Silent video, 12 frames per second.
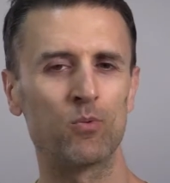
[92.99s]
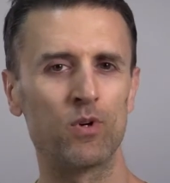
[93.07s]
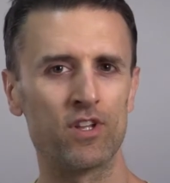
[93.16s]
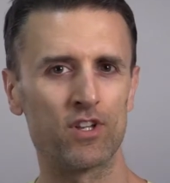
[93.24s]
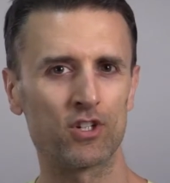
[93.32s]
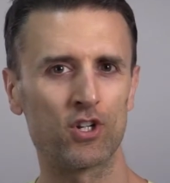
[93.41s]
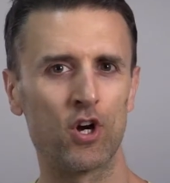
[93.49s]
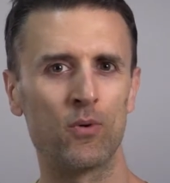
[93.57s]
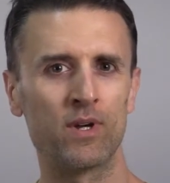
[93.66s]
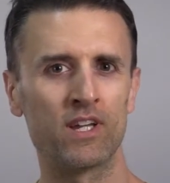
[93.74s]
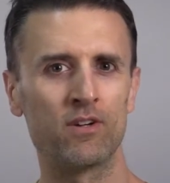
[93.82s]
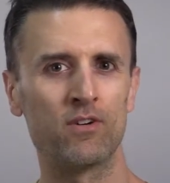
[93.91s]
where they're
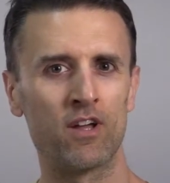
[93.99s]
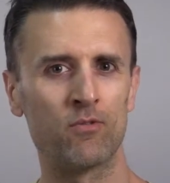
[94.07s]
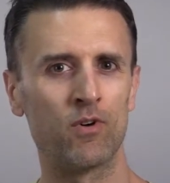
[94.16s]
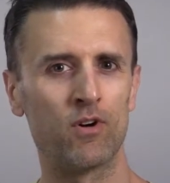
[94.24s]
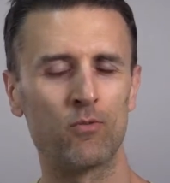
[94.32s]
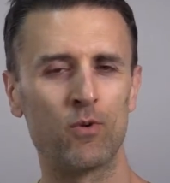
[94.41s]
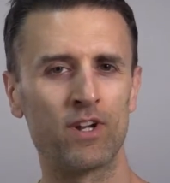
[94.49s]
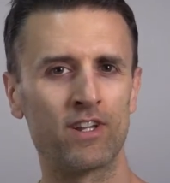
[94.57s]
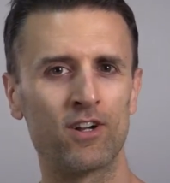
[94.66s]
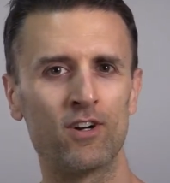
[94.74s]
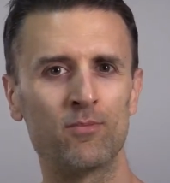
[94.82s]
going, and what it all